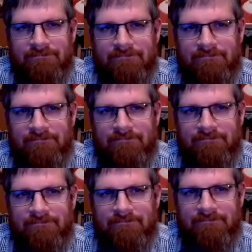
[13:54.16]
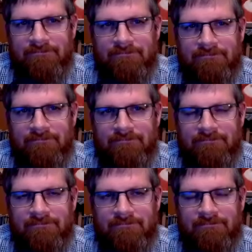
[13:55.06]

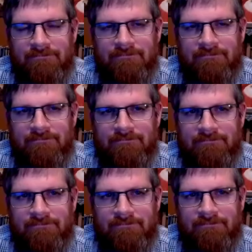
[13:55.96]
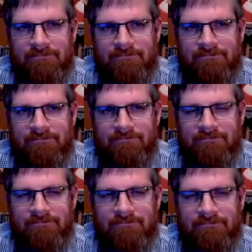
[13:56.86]

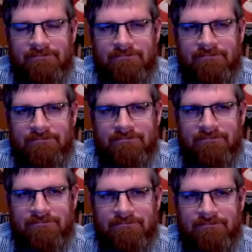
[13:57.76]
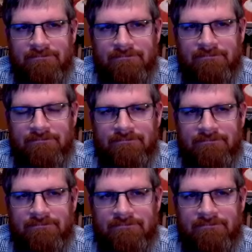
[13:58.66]

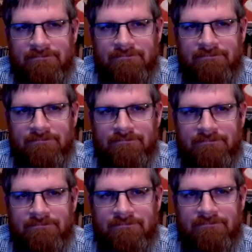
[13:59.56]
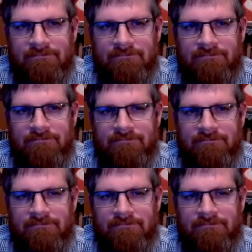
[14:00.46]
(silent)